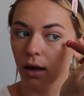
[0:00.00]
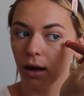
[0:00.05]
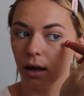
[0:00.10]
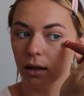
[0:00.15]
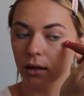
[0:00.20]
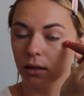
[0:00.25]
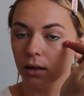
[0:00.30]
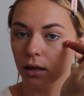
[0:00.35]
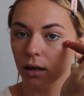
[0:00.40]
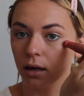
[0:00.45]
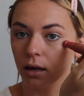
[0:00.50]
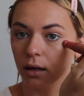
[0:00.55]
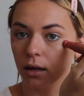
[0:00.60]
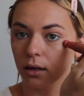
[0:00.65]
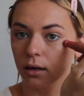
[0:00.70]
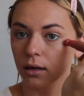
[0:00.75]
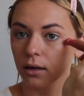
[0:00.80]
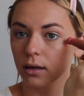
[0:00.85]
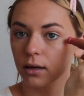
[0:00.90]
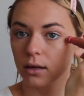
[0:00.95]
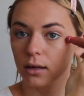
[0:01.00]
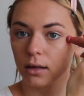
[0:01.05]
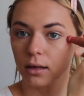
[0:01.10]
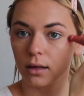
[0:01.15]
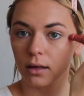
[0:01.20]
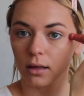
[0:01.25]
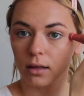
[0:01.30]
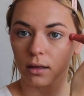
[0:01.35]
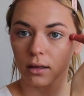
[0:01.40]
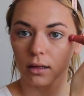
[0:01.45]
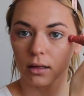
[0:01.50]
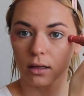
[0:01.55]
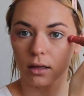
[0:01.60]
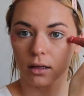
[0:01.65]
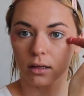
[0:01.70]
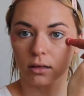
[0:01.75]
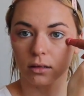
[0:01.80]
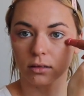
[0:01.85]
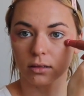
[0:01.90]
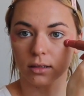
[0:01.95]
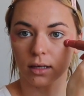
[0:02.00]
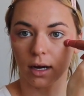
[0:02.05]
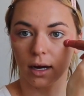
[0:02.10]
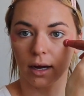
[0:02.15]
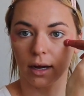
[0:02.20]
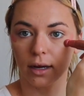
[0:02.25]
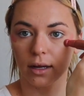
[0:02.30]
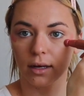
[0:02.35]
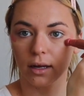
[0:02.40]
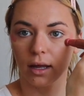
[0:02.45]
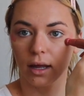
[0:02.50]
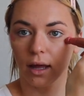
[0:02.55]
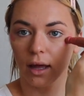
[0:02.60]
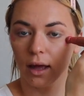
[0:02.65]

and then the other side.